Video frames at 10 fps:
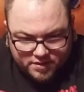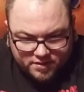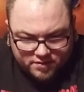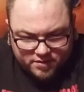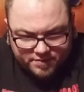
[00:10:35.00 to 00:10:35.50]

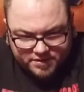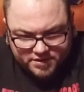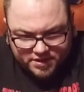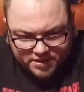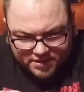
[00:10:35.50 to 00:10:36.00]
Oh, let me
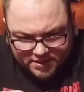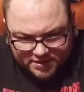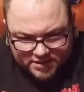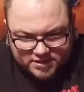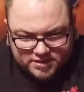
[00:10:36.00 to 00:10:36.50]
see.
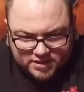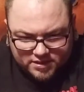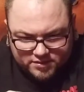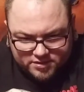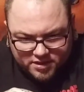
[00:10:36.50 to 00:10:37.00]
This is a
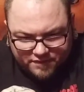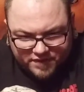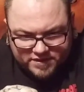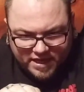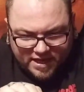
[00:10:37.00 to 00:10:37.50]
little tough.
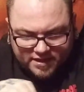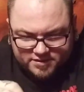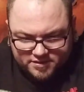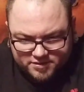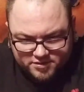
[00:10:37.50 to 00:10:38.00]
His hands
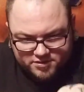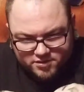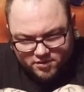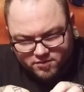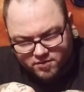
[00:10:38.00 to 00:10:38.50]
are
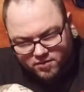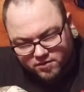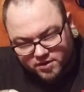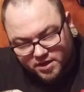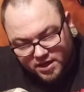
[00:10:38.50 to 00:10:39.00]
so hard.